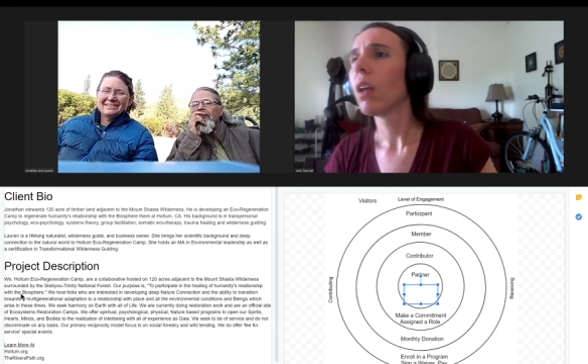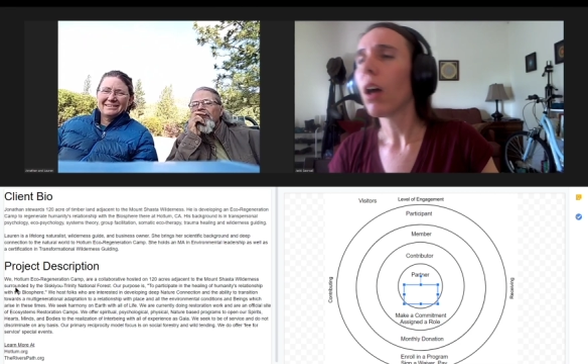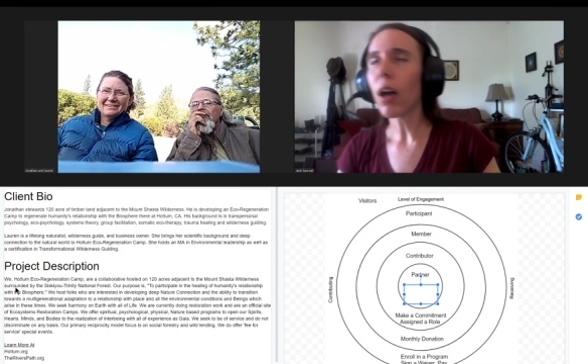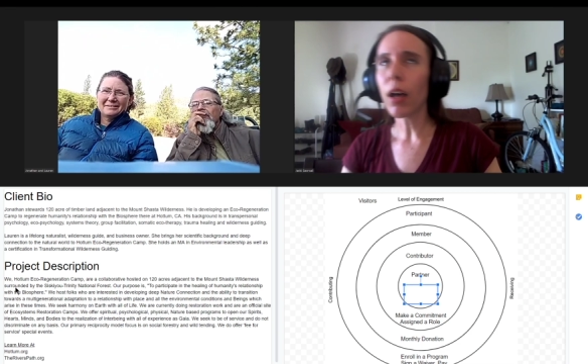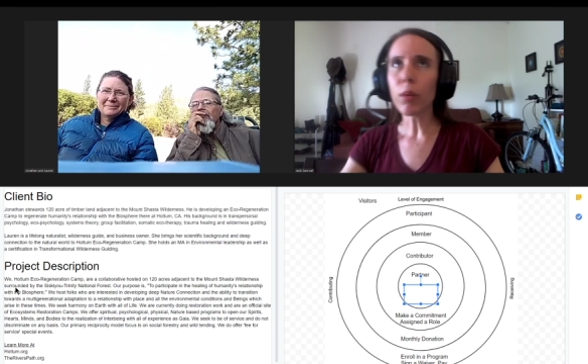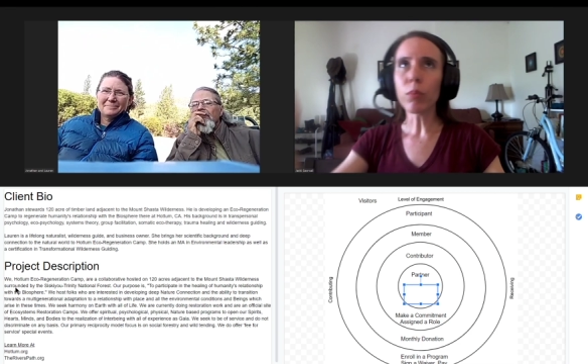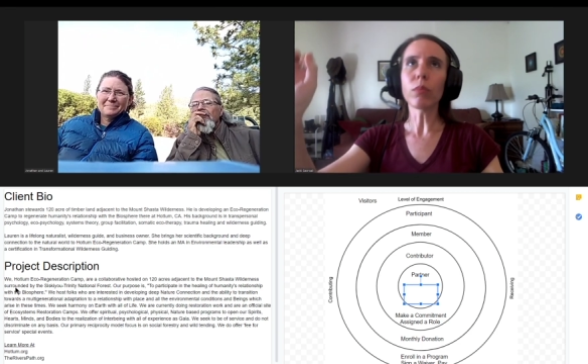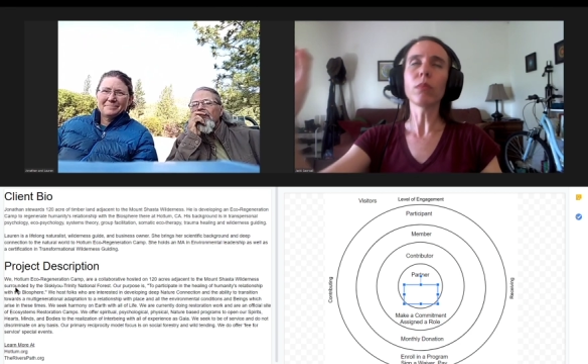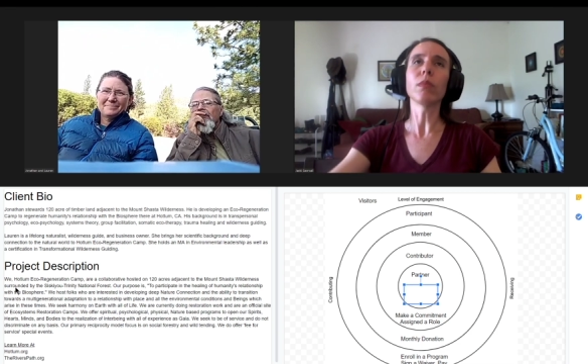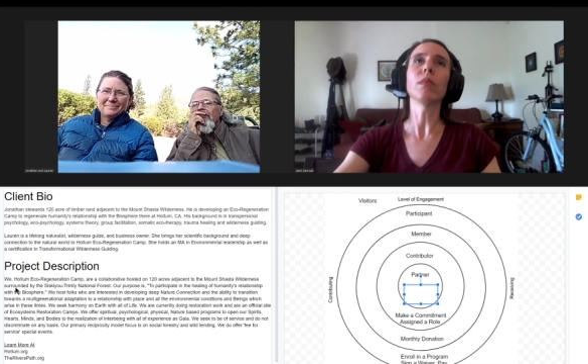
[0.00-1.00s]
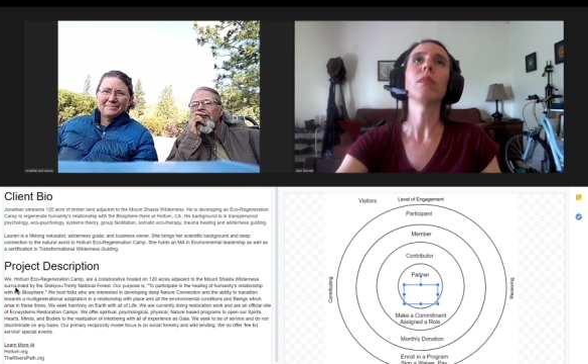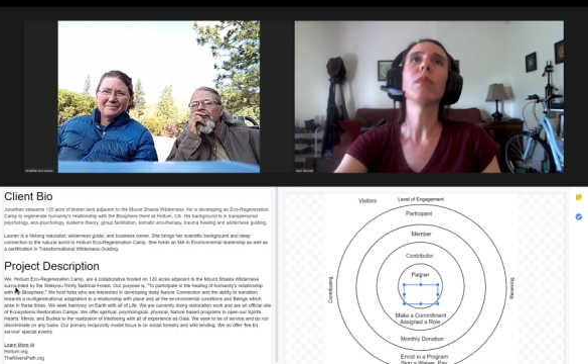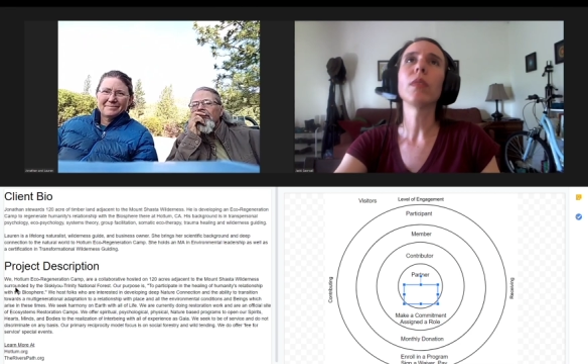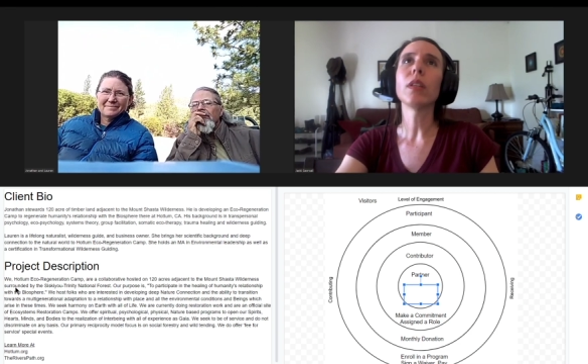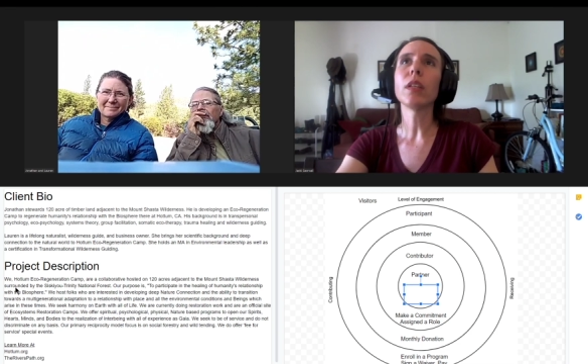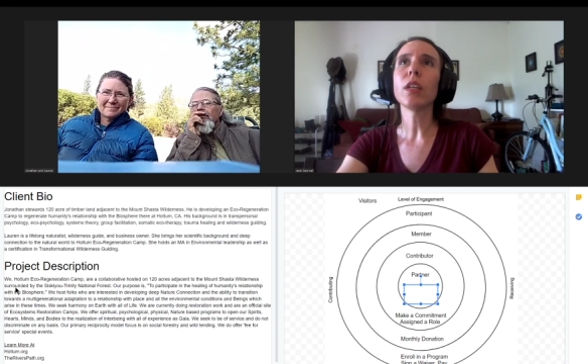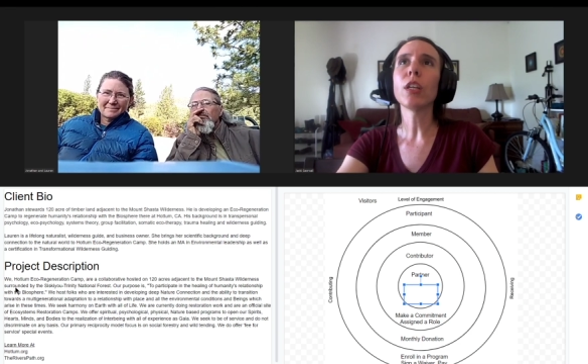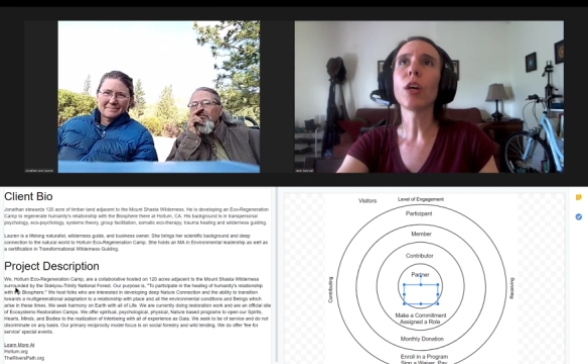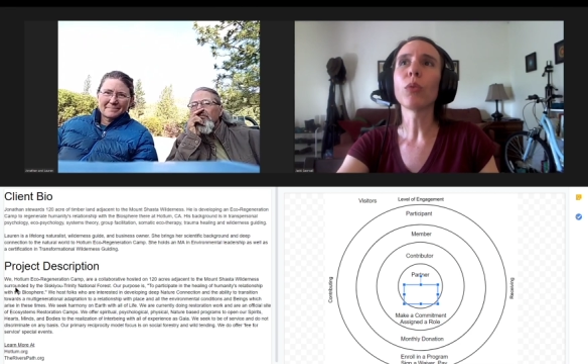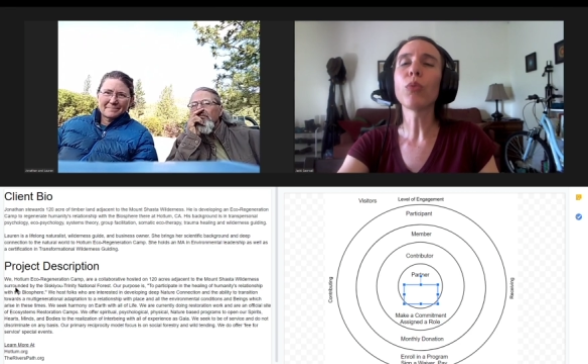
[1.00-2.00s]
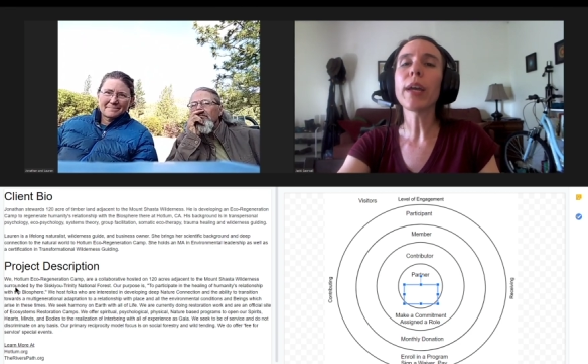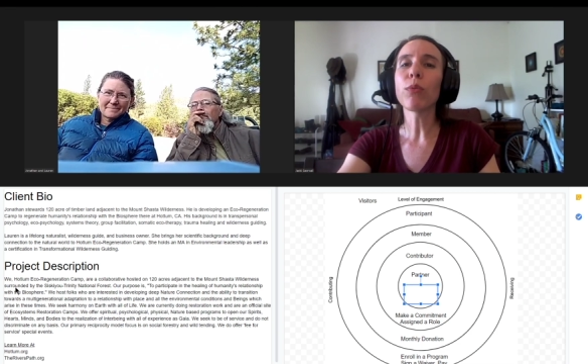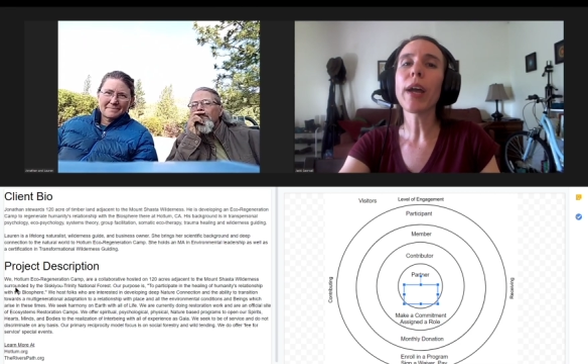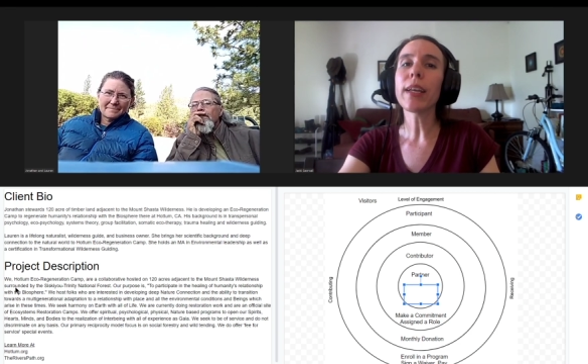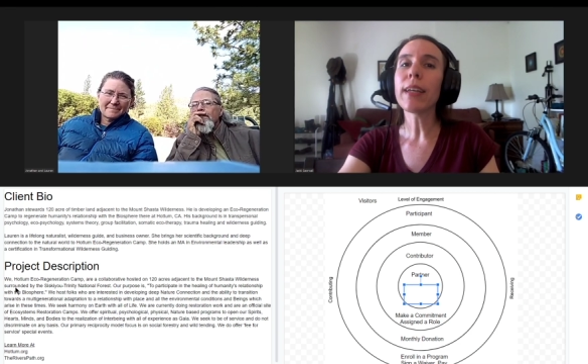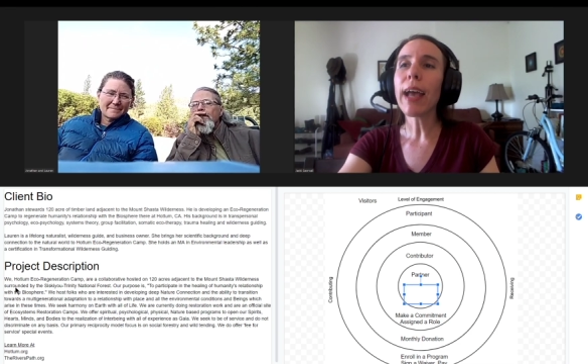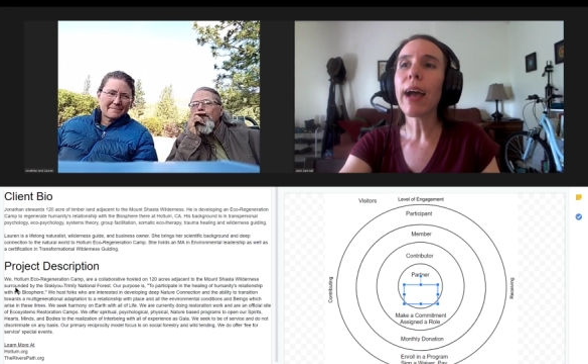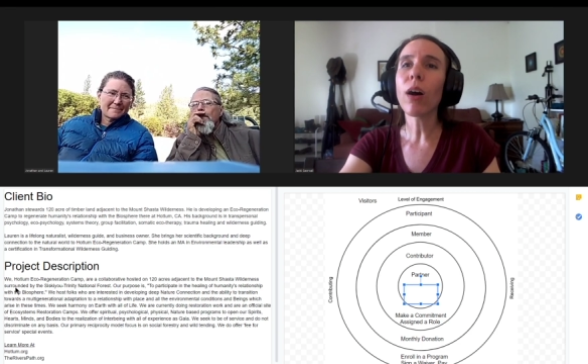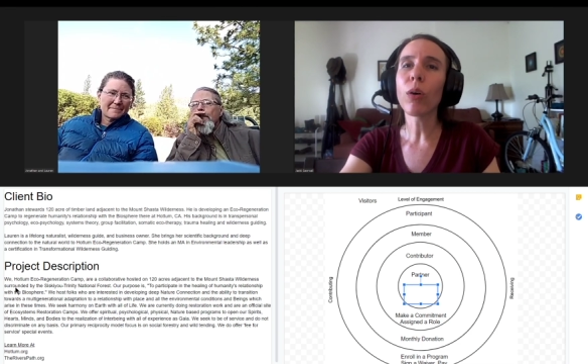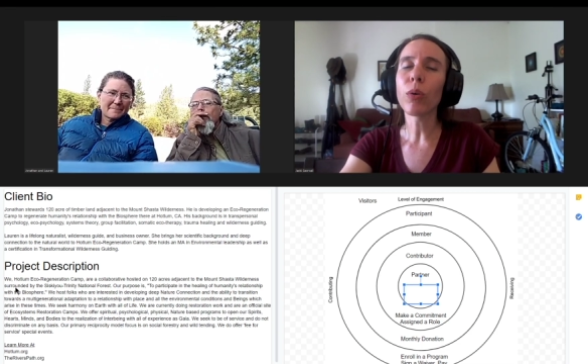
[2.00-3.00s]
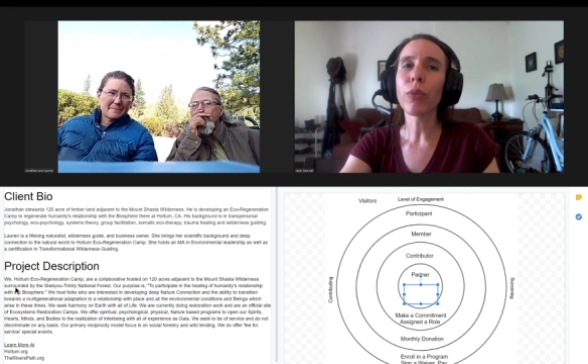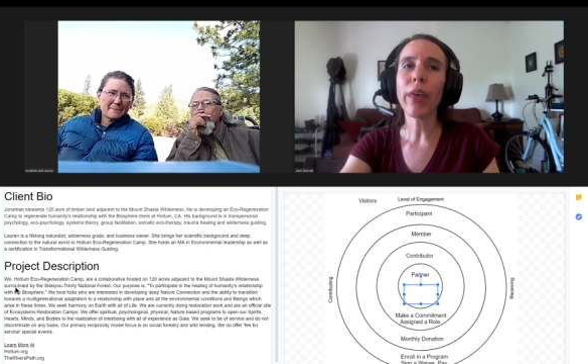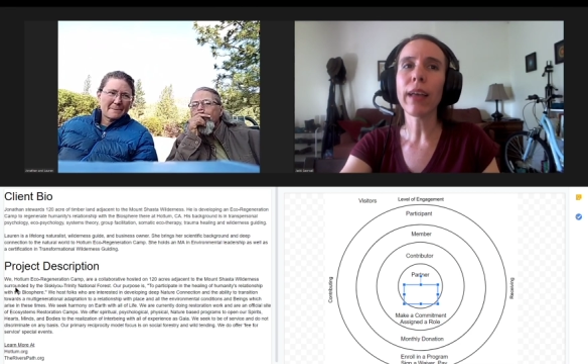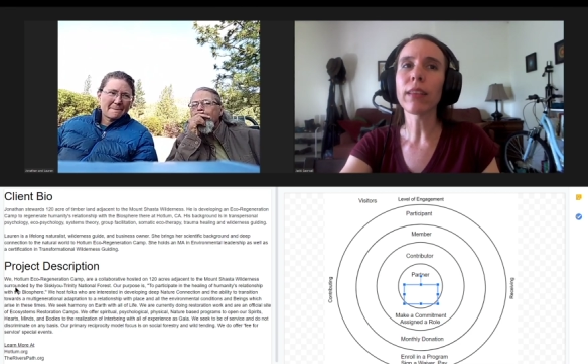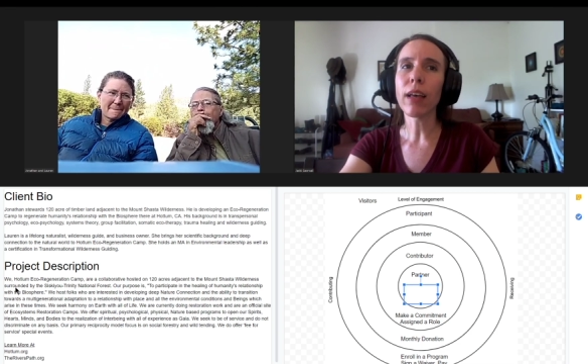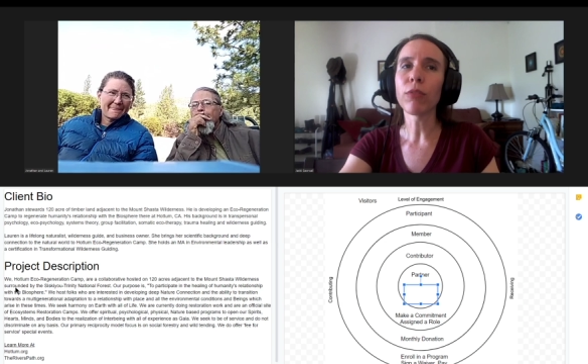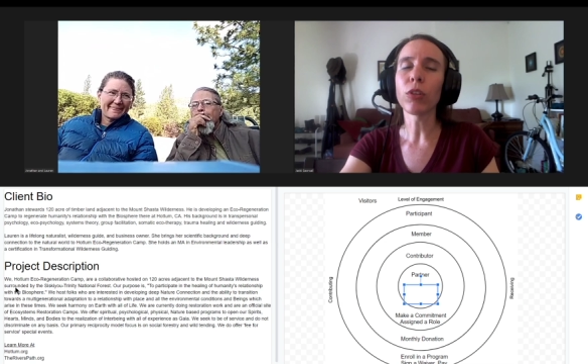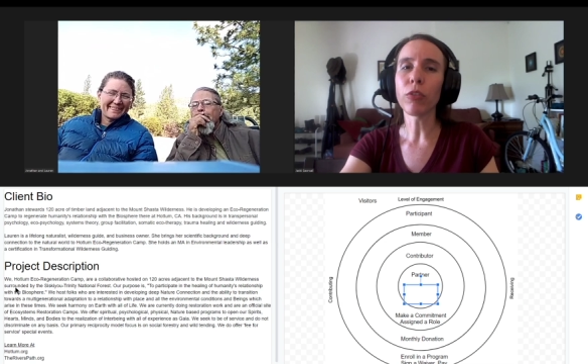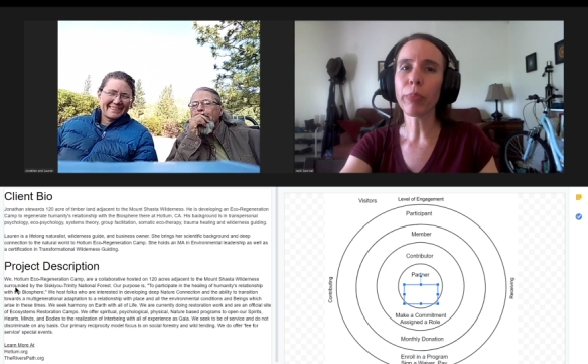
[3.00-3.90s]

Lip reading: Um, right now that level of